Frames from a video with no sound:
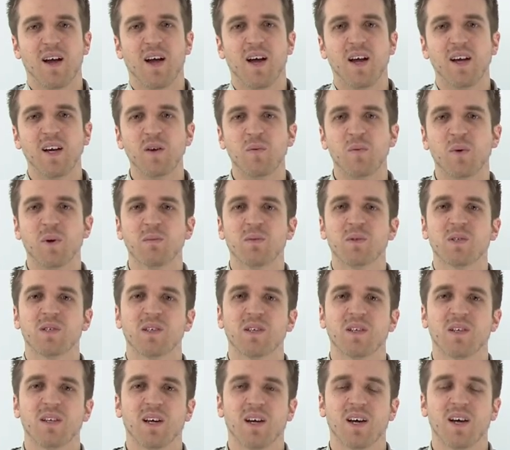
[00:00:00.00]
any
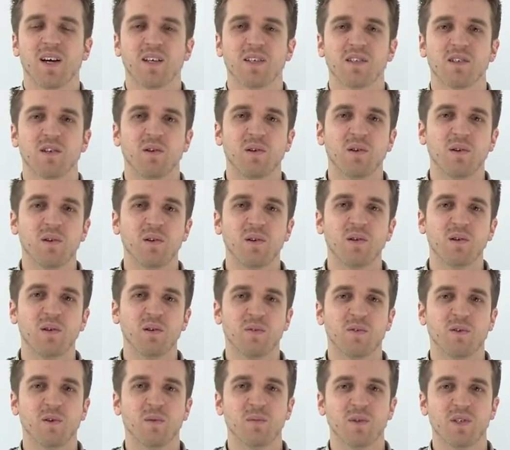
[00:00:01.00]
website that has
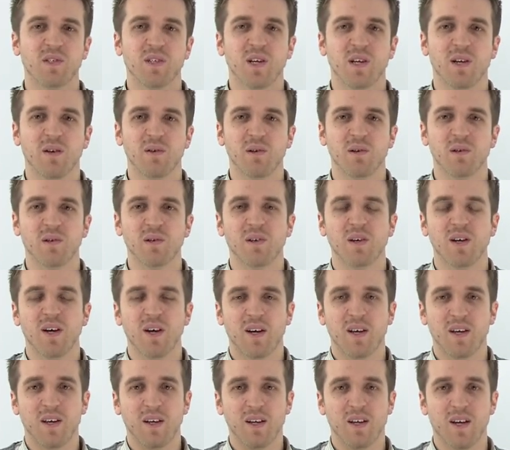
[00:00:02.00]
unlawful material
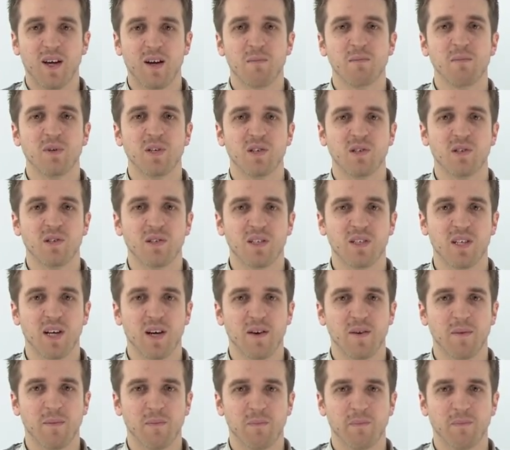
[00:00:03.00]
can be shut
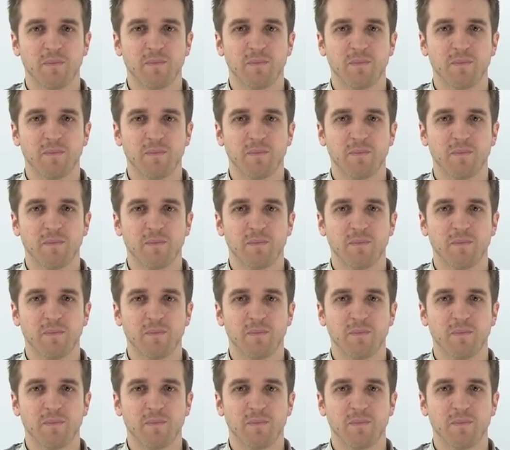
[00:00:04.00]
down,